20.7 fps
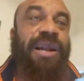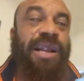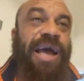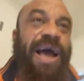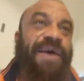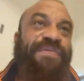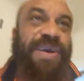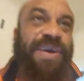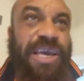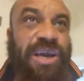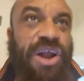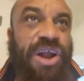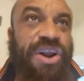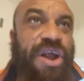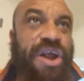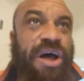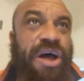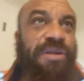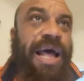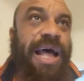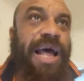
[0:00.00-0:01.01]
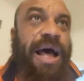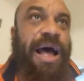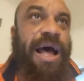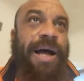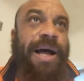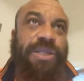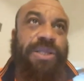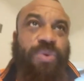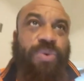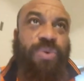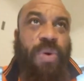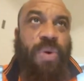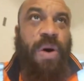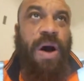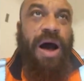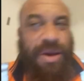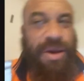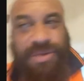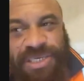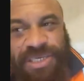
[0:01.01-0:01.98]
I think he got knocked down by Dubois,
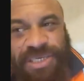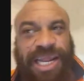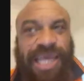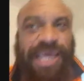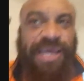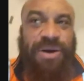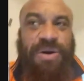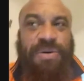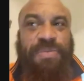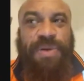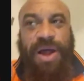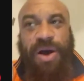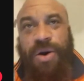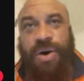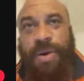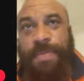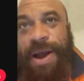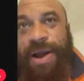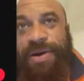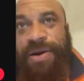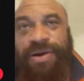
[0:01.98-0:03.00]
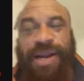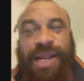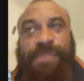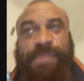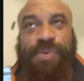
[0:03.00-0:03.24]
but that was an illegal blow apparently.